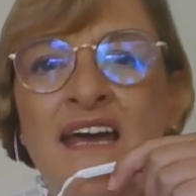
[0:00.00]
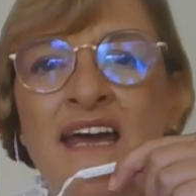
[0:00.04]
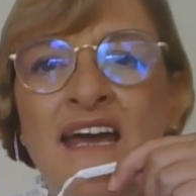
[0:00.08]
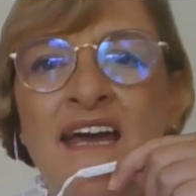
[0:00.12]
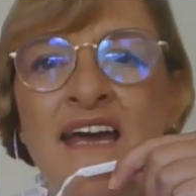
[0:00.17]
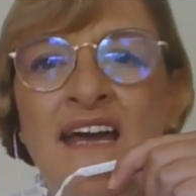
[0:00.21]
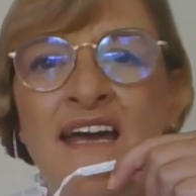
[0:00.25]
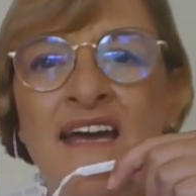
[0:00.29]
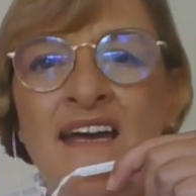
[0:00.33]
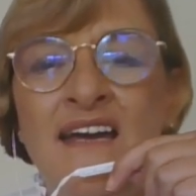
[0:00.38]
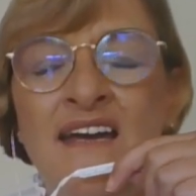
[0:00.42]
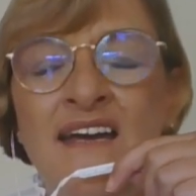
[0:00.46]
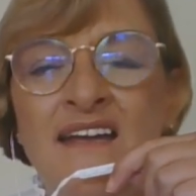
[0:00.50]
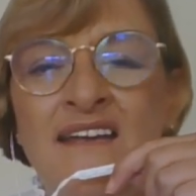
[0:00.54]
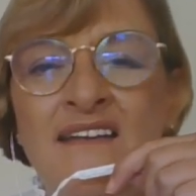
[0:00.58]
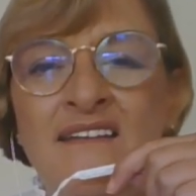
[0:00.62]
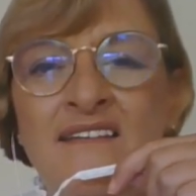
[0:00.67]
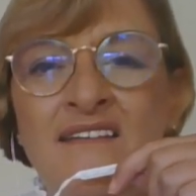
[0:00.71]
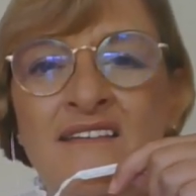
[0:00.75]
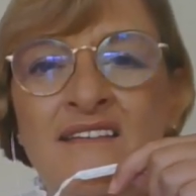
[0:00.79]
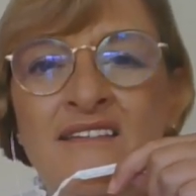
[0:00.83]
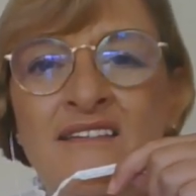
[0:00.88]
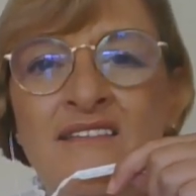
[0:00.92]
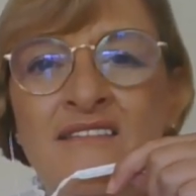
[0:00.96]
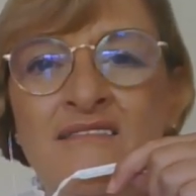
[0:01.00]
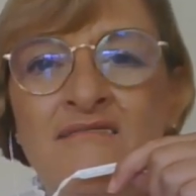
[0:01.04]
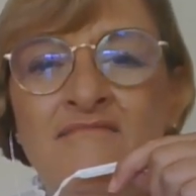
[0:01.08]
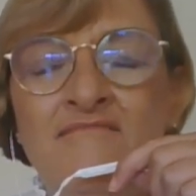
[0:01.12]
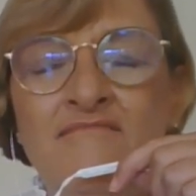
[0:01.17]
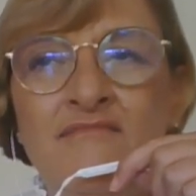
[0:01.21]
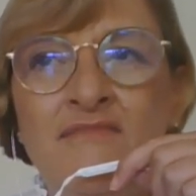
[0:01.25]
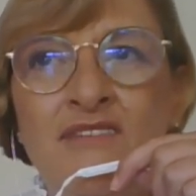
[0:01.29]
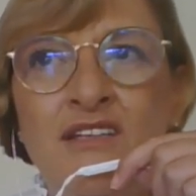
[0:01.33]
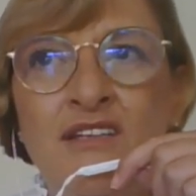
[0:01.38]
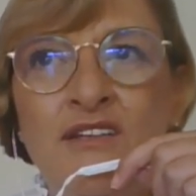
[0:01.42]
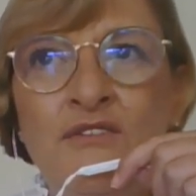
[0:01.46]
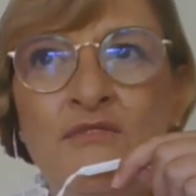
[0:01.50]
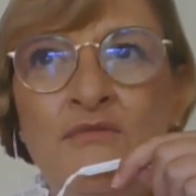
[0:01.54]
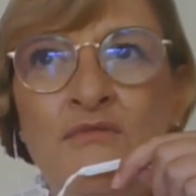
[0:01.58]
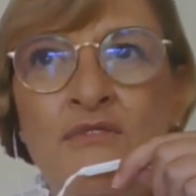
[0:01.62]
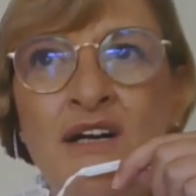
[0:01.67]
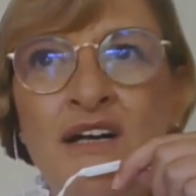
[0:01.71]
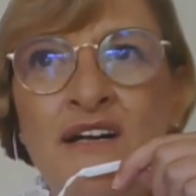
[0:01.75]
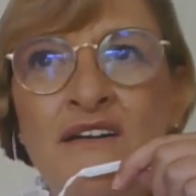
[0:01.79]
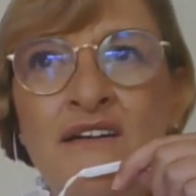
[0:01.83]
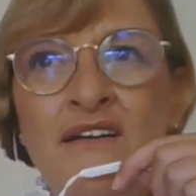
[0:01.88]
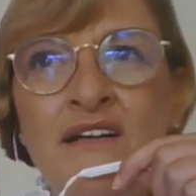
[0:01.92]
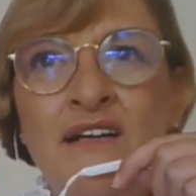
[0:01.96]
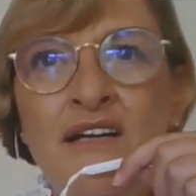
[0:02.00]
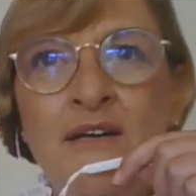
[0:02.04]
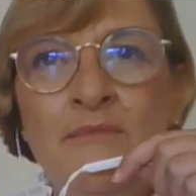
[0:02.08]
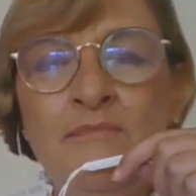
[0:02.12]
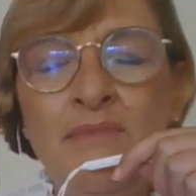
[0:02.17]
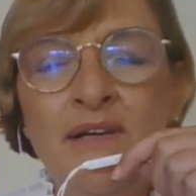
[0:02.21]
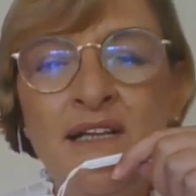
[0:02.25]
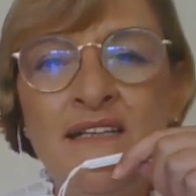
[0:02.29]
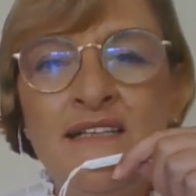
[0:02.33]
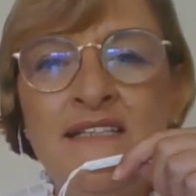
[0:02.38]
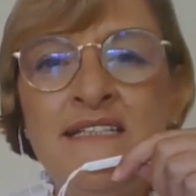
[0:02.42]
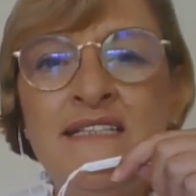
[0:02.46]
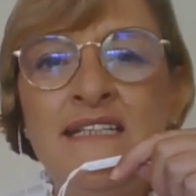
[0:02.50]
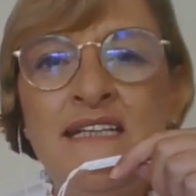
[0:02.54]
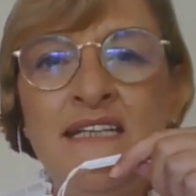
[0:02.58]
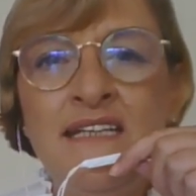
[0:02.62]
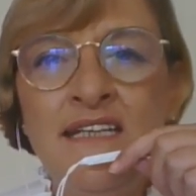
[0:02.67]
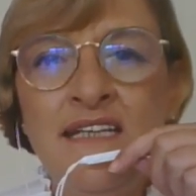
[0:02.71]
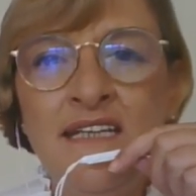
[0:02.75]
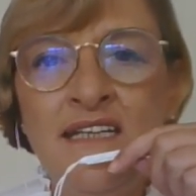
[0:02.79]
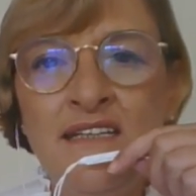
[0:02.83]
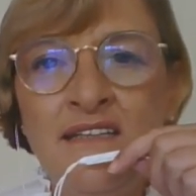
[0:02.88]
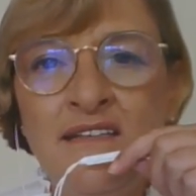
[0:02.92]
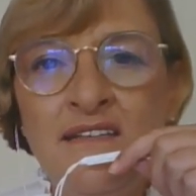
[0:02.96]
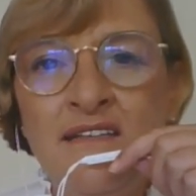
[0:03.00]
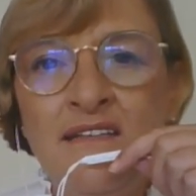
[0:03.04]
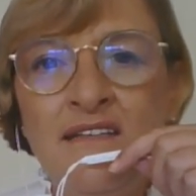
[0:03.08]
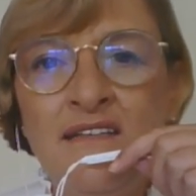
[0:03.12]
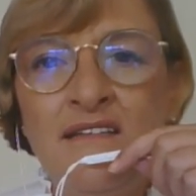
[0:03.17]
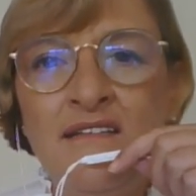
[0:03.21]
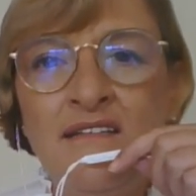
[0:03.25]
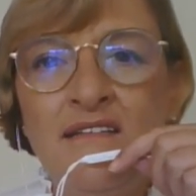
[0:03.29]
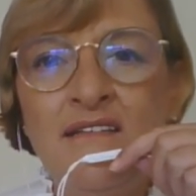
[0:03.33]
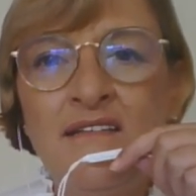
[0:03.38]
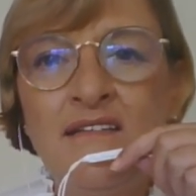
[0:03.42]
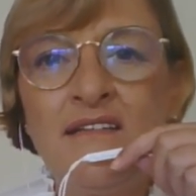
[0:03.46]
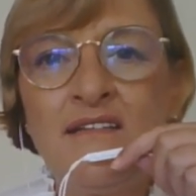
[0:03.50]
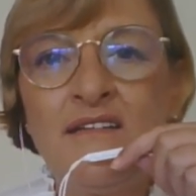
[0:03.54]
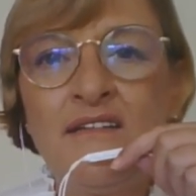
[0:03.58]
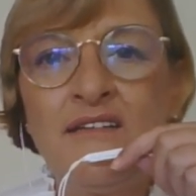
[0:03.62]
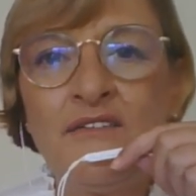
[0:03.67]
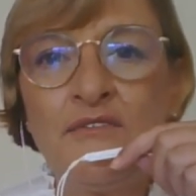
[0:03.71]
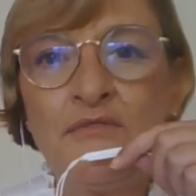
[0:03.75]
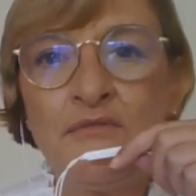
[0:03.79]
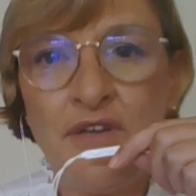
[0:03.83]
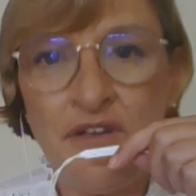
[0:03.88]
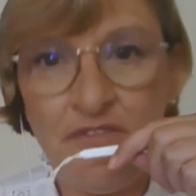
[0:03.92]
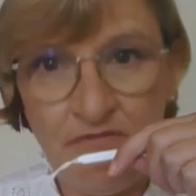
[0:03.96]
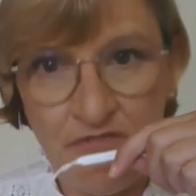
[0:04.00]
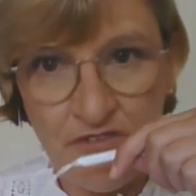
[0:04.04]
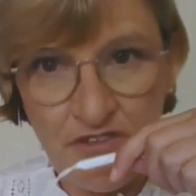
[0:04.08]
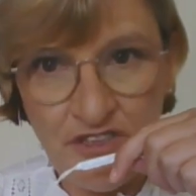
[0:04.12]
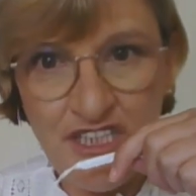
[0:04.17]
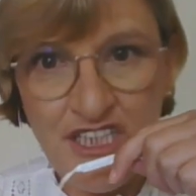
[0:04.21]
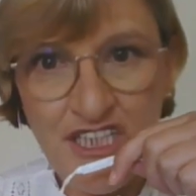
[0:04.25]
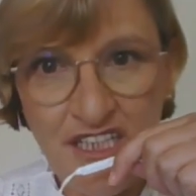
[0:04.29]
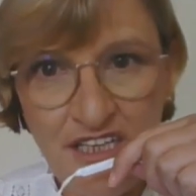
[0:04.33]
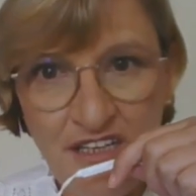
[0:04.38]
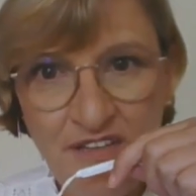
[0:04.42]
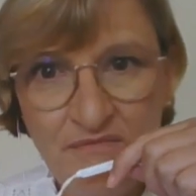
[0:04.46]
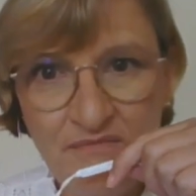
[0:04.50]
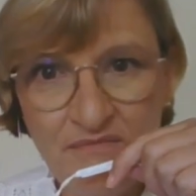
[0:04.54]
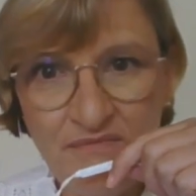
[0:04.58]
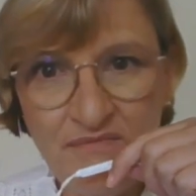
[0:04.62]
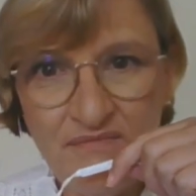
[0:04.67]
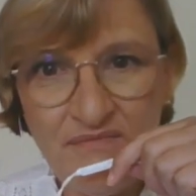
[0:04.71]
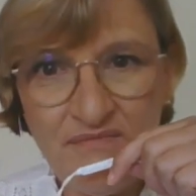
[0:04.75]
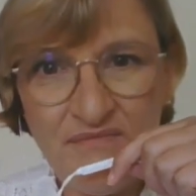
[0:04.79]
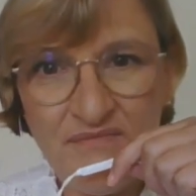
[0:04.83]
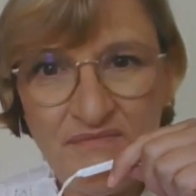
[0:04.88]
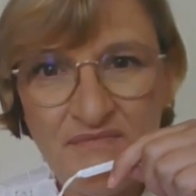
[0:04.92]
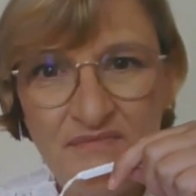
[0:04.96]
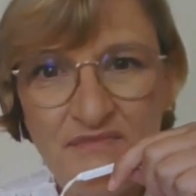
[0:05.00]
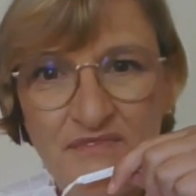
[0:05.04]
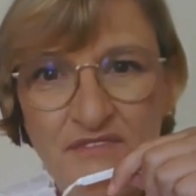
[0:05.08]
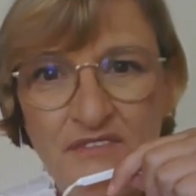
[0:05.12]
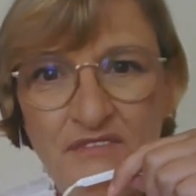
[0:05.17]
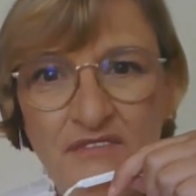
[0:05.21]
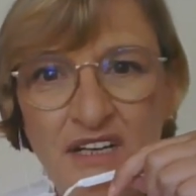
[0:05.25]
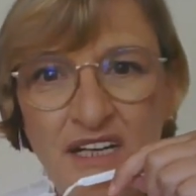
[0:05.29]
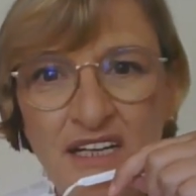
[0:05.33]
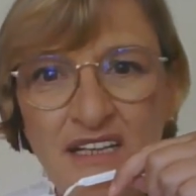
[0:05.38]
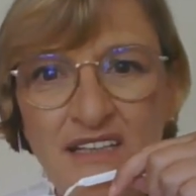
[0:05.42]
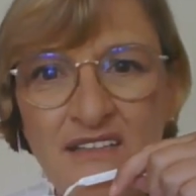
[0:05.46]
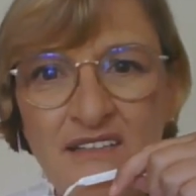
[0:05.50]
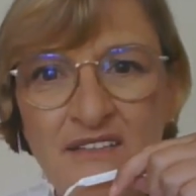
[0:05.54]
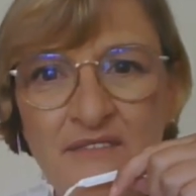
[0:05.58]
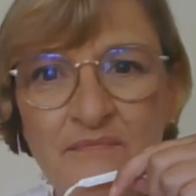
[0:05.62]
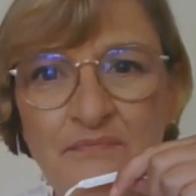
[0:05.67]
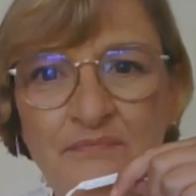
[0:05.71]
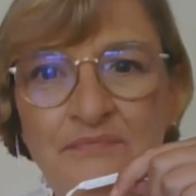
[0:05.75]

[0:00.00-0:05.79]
and you are a Palestinian refugee, right?